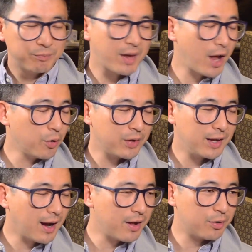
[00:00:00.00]
I don't
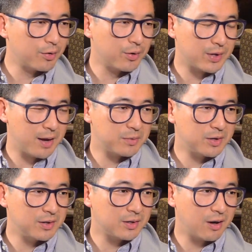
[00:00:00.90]
think either of those
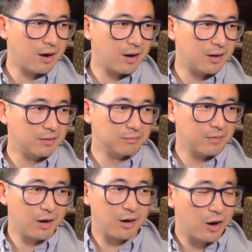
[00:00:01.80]
options are
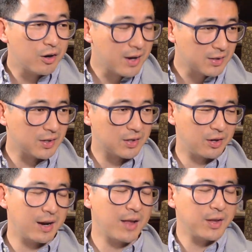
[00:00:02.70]

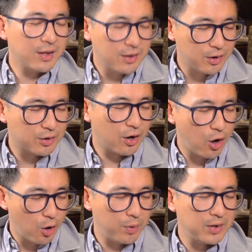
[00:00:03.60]
necessary. I think that there's
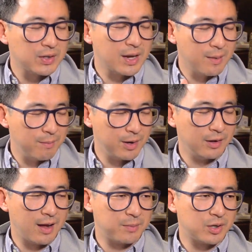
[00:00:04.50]
always a
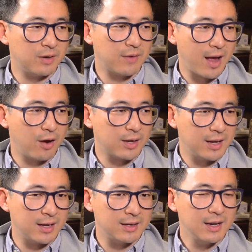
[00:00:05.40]
middle option of, how
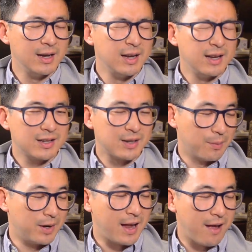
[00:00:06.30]
can
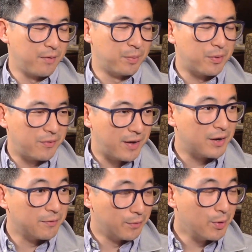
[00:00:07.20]
somebody have a
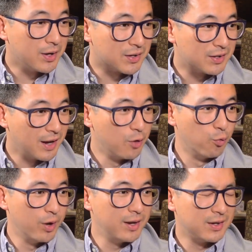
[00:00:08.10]
prophetic voice
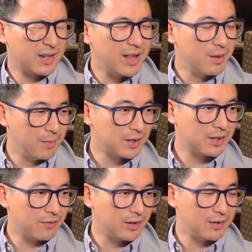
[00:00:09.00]
and witness in the
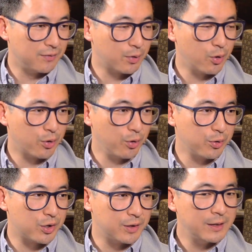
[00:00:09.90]
midst of a difficult
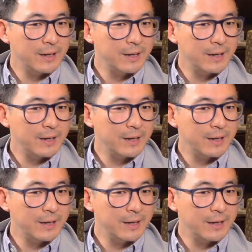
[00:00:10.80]
culture?